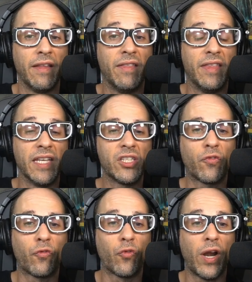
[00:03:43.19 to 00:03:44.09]

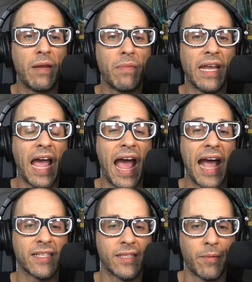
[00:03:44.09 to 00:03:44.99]
this framing
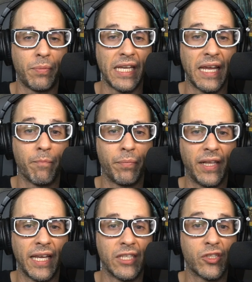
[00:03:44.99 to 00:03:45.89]
has to be in
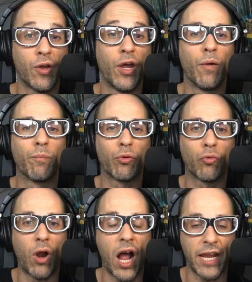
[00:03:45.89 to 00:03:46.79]
place
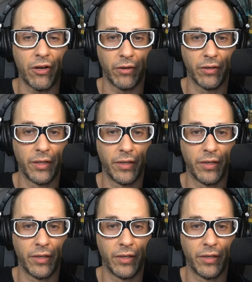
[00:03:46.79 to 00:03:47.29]
prior.